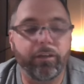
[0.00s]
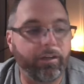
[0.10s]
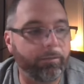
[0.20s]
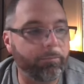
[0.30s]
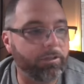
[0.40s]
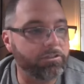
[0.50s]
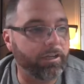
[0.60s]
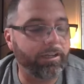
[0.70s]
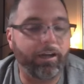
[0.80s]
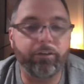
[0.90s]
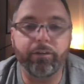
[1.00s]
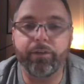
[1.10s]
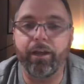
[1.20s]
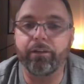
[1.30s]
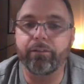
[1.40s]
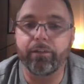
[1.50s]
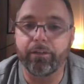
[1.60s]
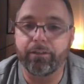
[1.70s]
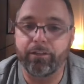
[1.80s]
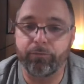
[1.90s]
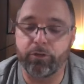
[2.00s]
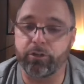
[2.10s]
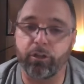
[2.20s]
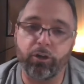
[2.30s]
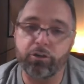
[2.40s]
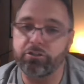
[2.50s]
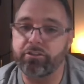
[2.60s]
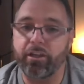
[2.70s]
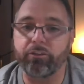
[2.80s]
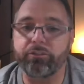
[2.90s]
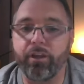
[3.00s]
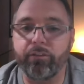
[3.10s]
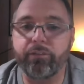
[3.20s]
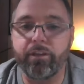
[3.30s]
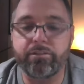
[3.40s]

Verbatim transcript: Um, you can check out. I've got, if you're into larger scale stuff,